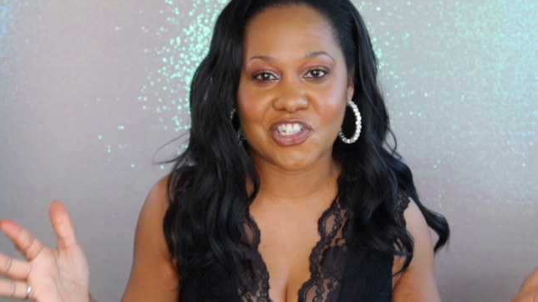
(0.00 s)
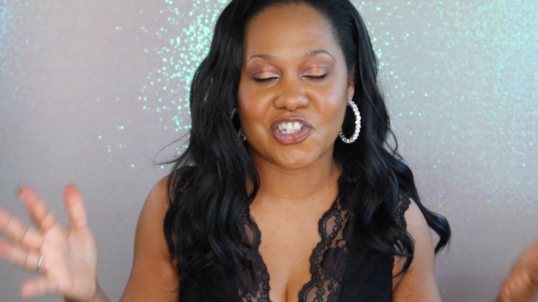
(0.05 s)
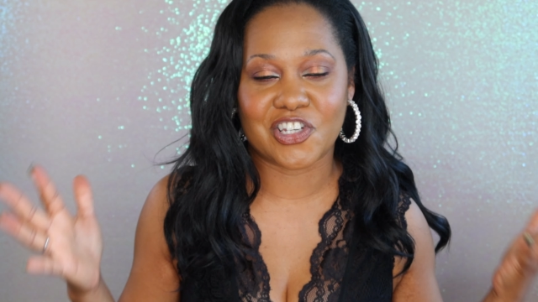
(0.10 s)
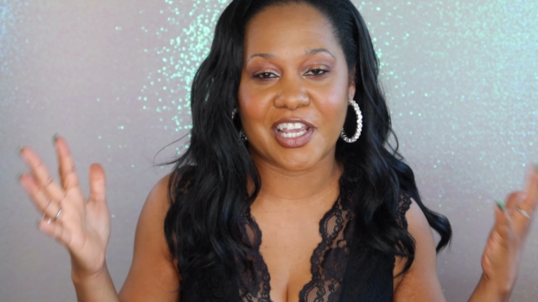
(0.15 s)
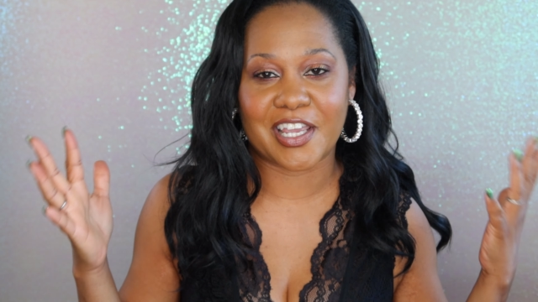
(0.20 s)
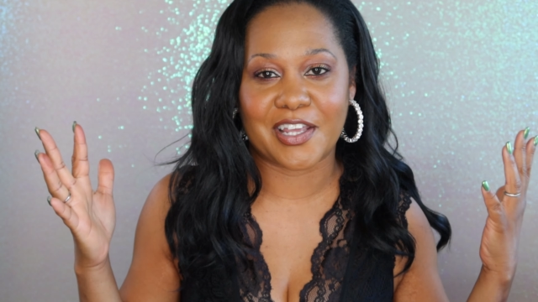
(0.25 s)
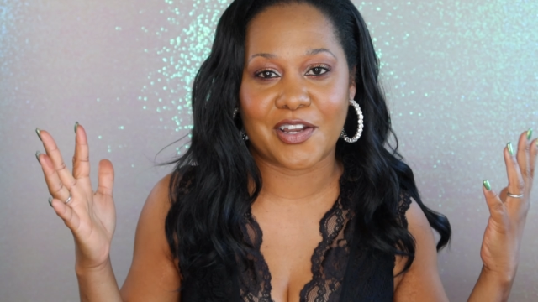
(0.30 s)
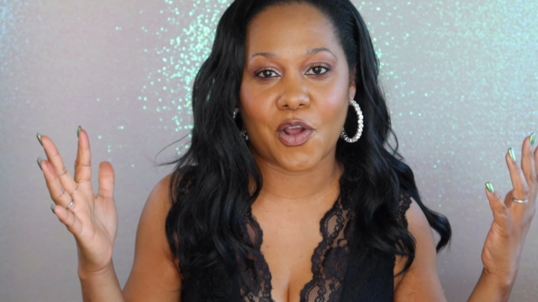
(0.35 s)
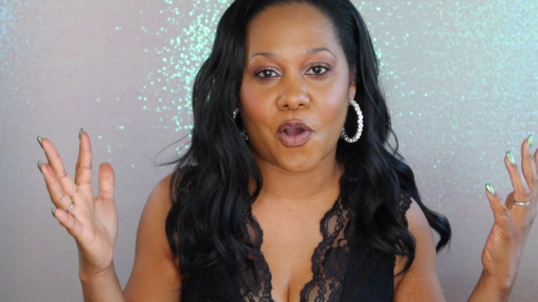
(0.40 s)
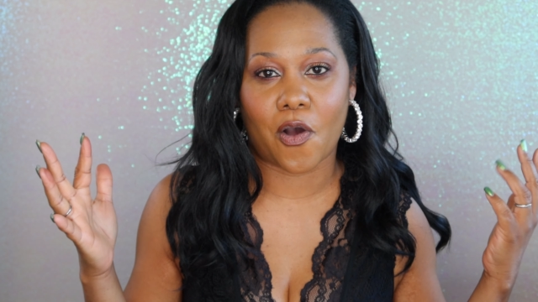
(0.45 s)

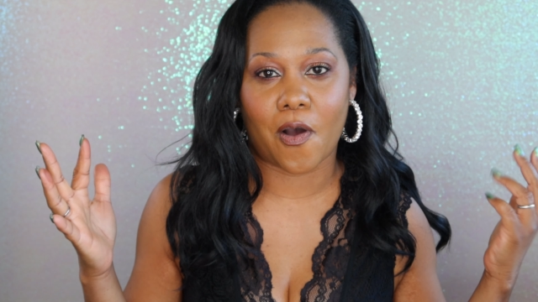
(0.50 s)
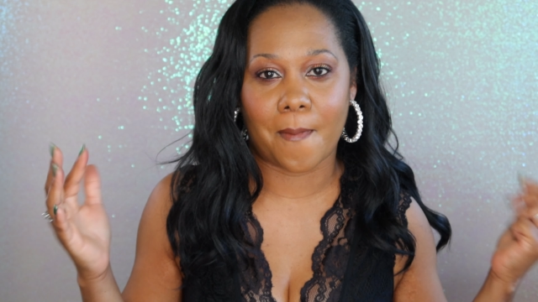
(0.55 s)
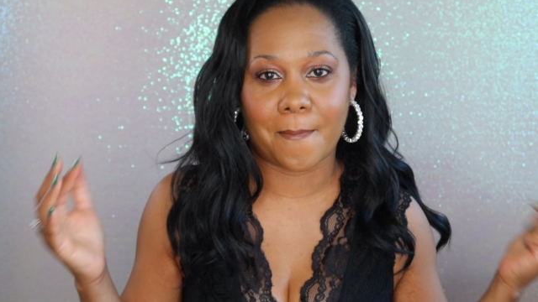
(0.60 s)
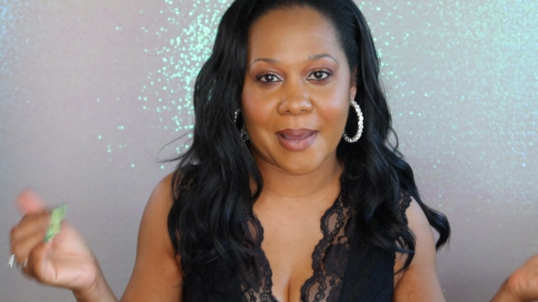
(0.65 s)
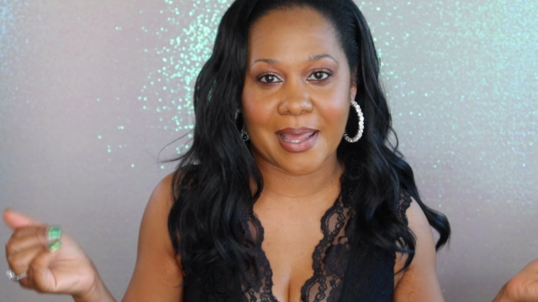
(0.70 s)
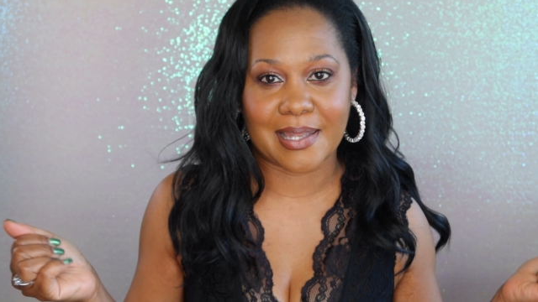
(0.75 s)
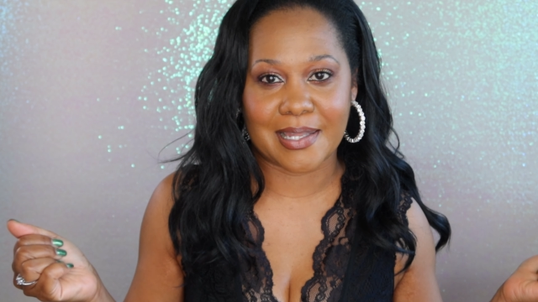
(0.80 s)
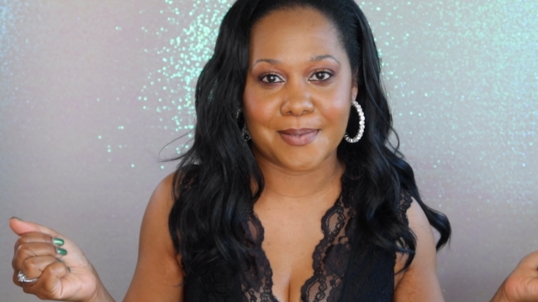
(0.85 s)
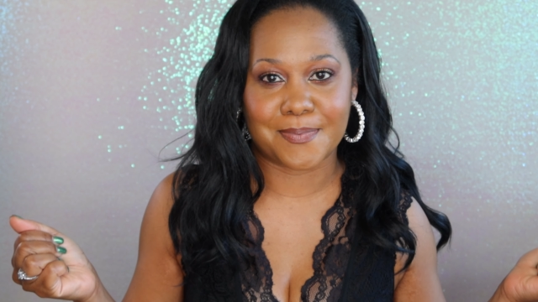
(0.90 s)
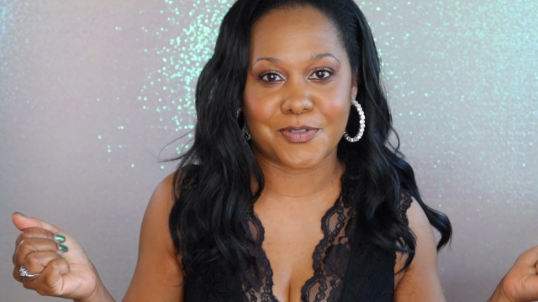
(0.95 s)
shade on
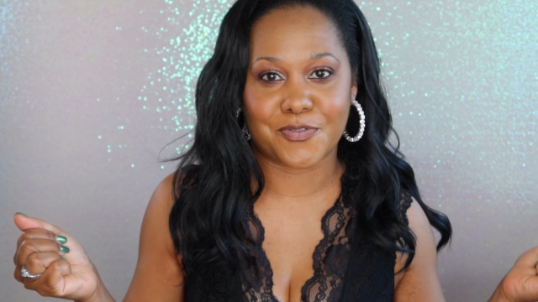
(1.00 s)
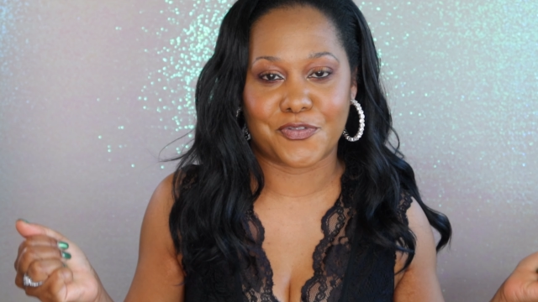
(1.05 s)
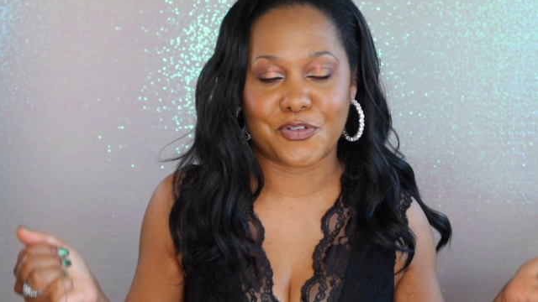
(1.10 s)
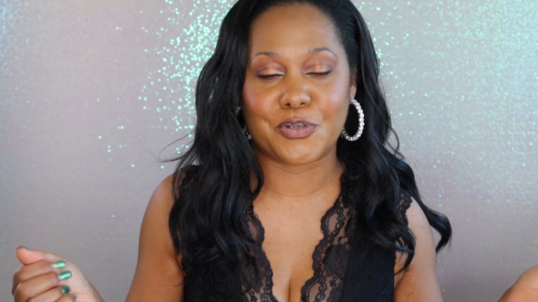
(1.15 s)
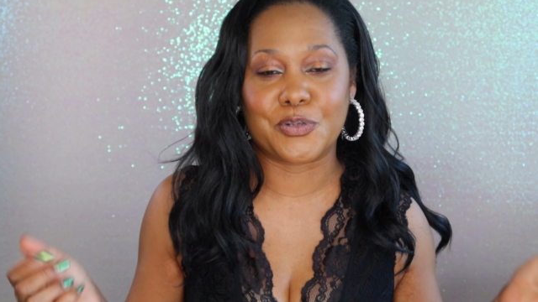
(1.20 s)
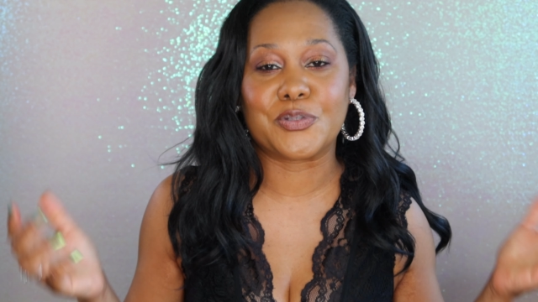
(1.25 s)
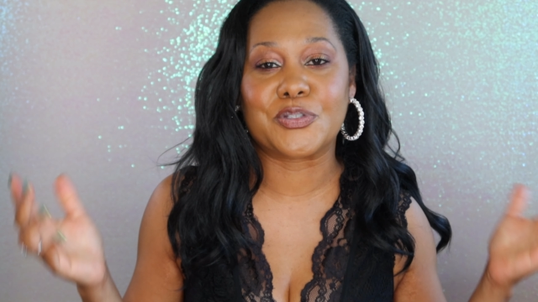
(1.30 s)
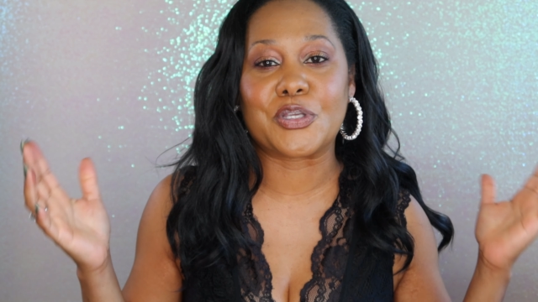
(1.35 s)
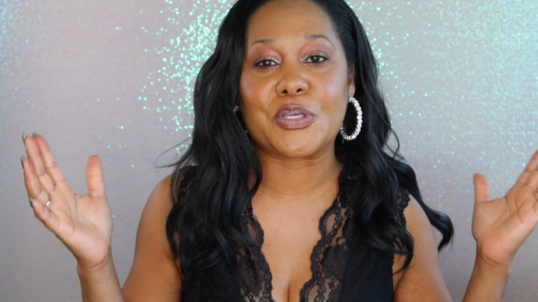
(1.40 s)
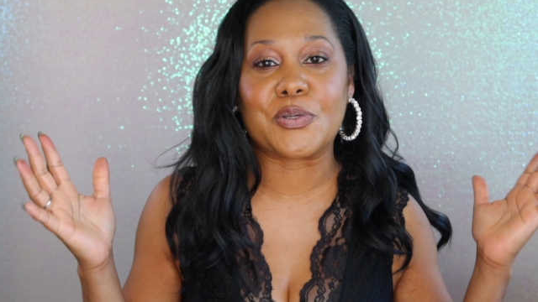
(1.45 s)
my lips for
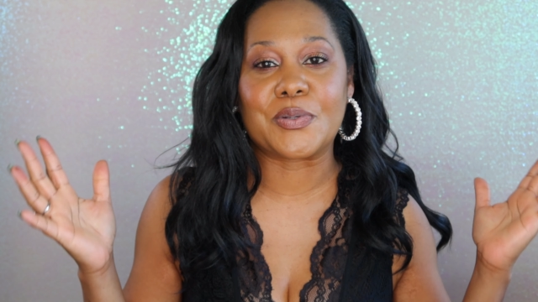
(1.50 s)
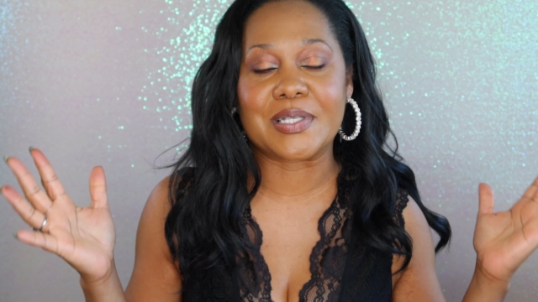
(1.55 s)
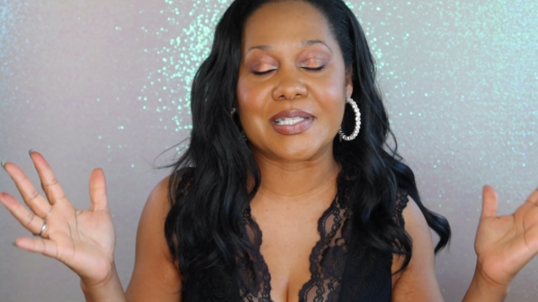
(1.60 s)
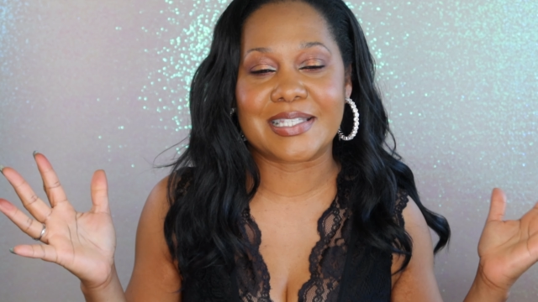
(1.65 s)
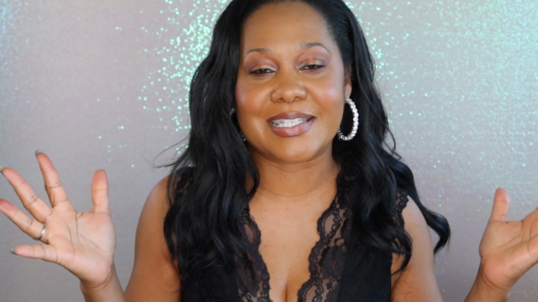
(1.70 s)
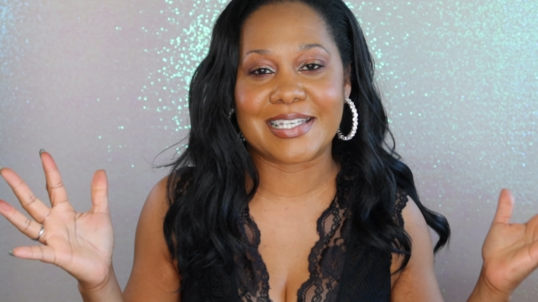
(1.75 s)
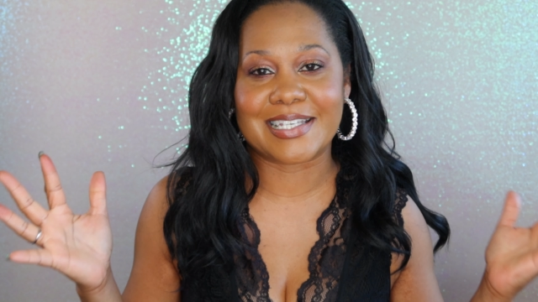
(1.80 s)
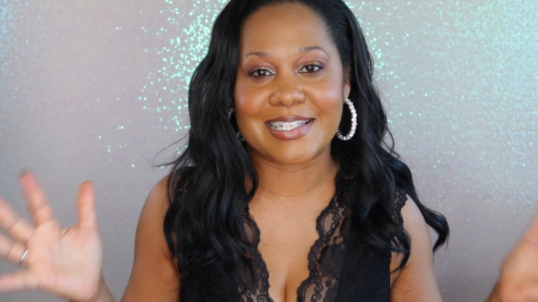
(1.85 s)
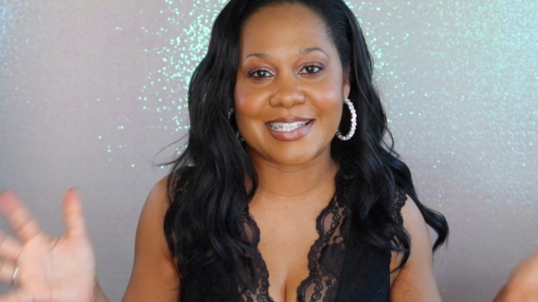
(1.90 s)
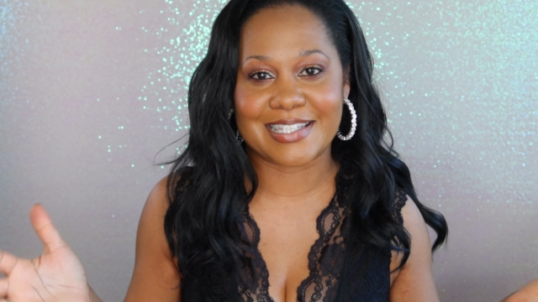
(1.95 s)
you so you can
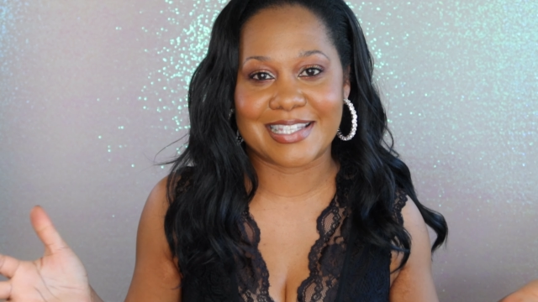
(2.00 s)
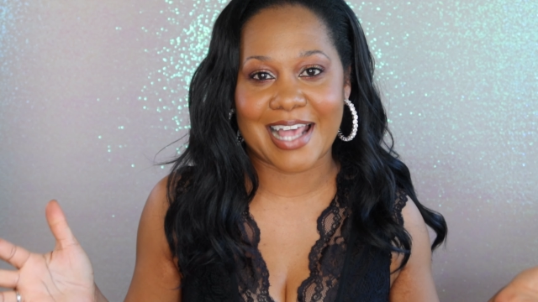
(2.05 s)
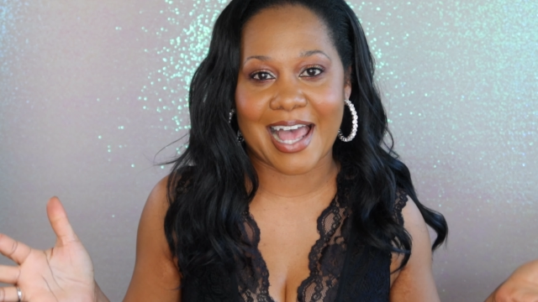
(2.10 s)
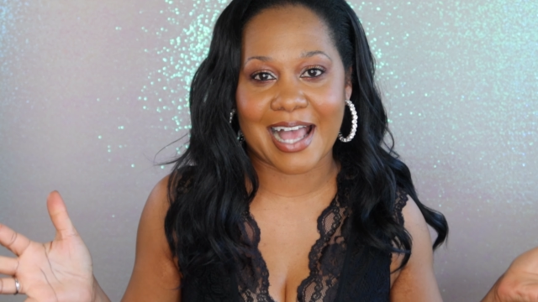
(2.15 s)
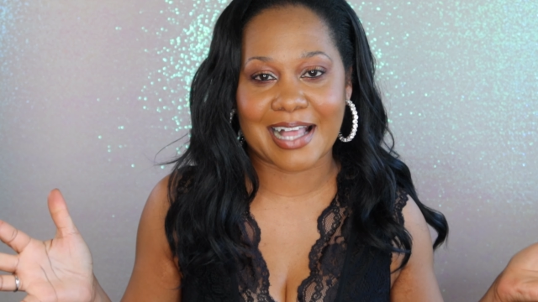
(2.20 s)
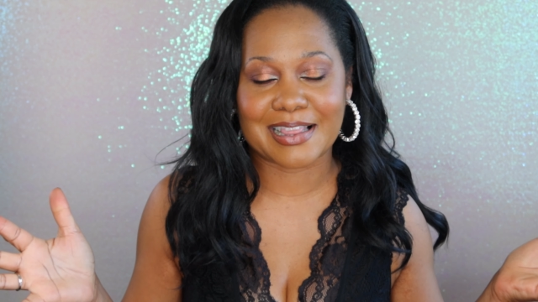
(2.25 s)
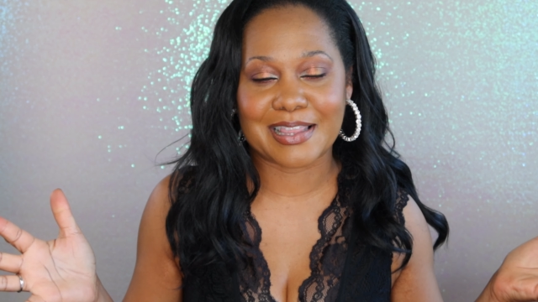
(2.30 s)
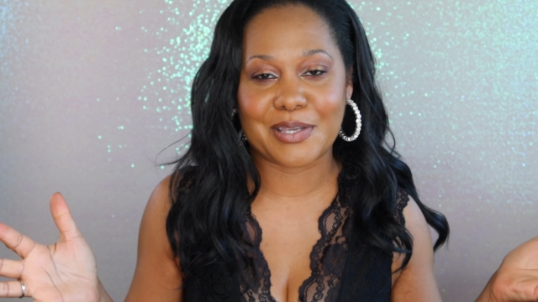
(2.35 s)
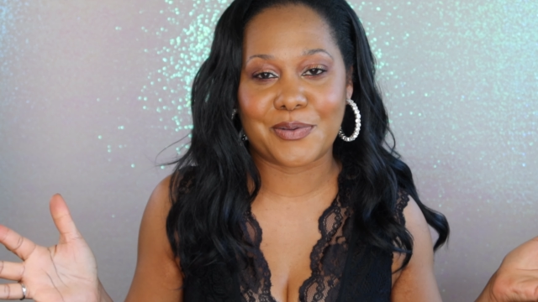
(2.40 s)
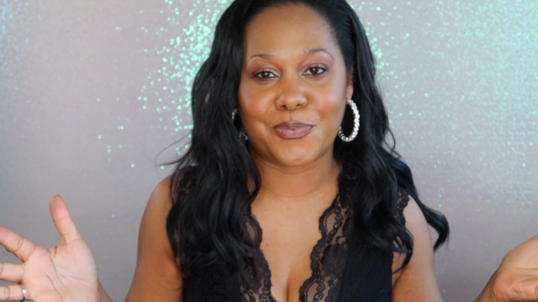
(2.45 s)
see
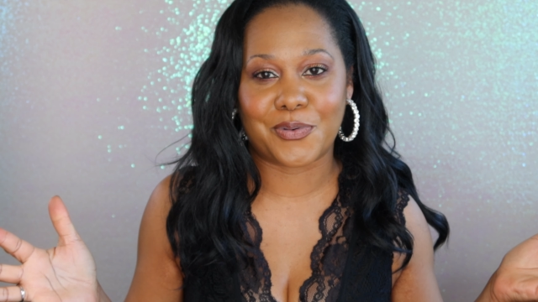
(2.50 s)
exactly